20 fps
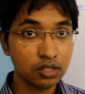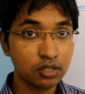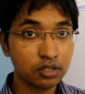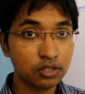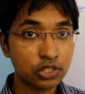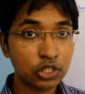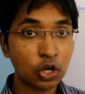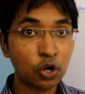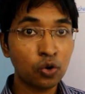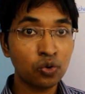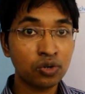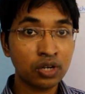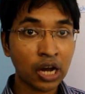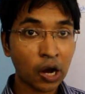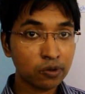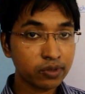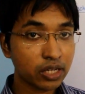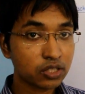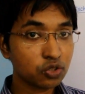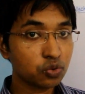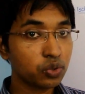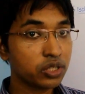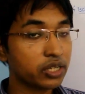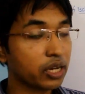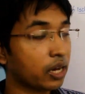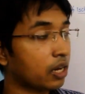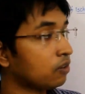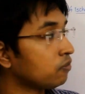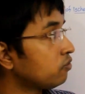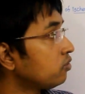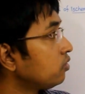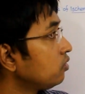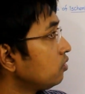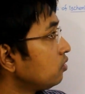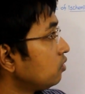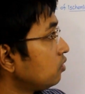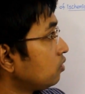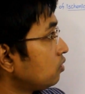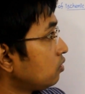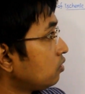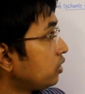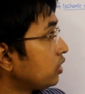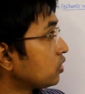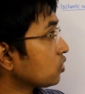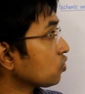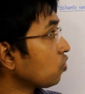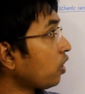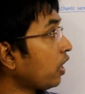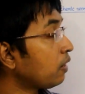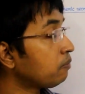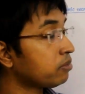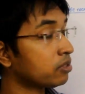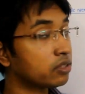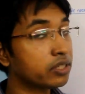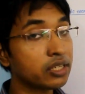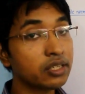So now that we have described the